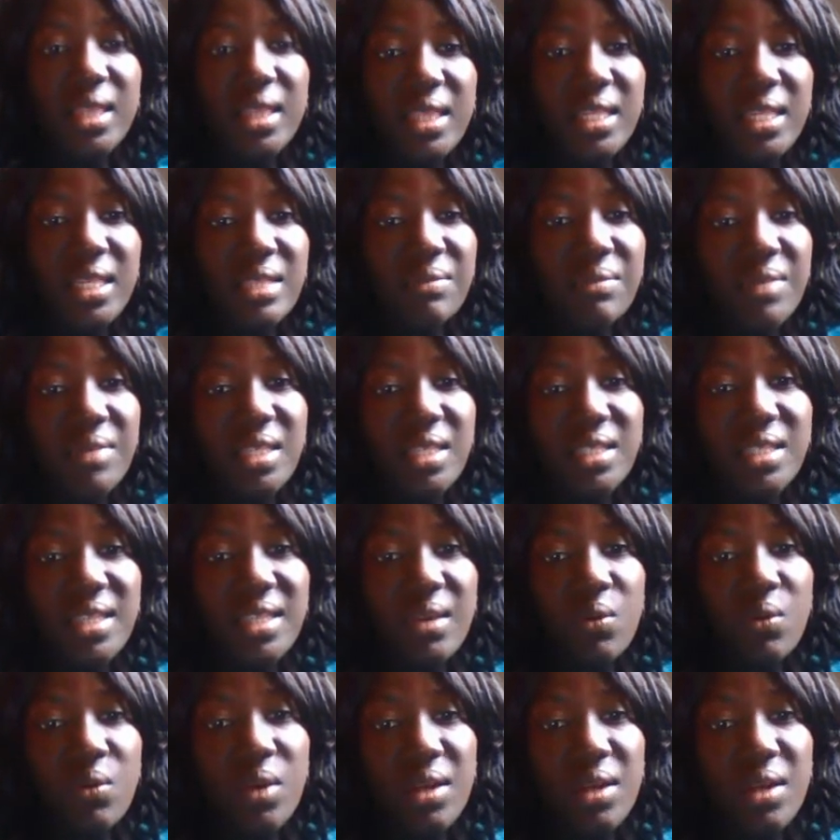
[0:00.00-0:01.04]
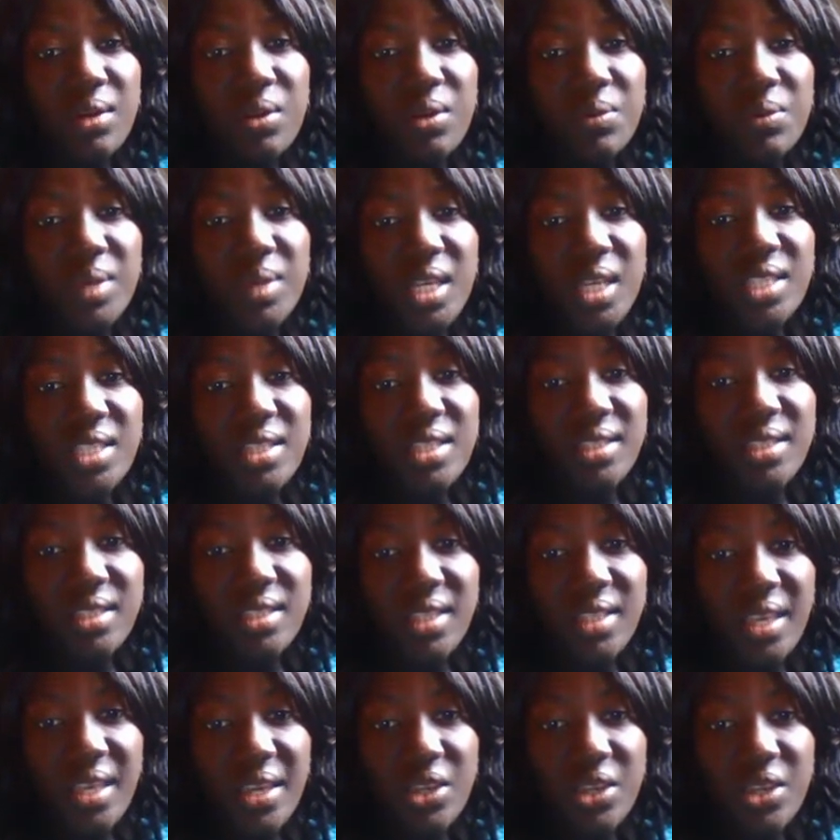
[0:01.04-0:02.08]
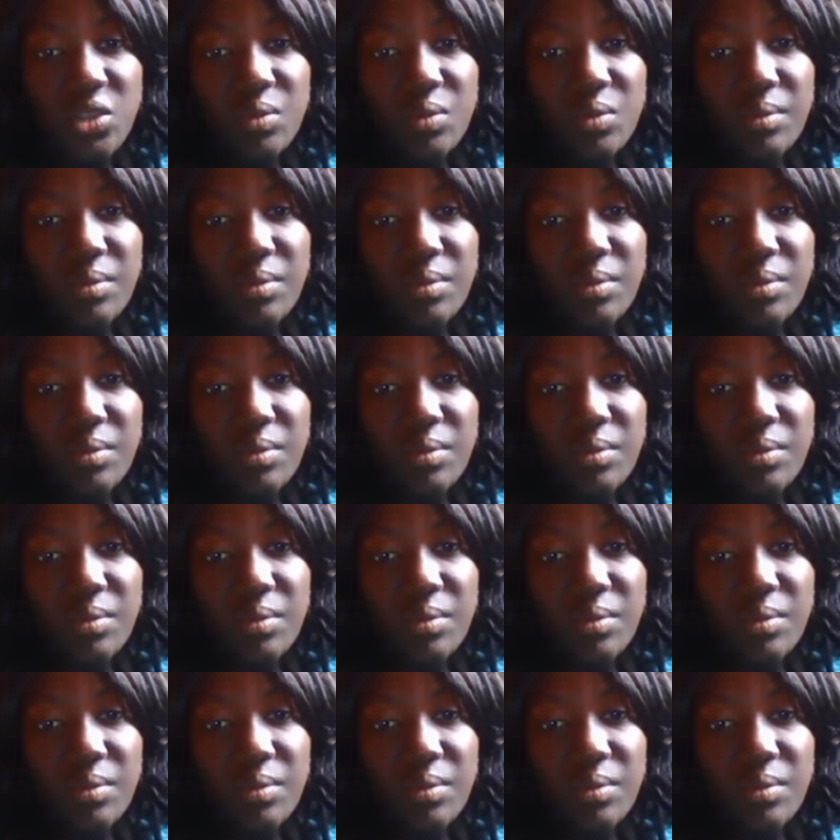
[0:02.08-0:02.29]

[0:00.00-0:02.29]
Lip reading: This means that one of Piaget's stages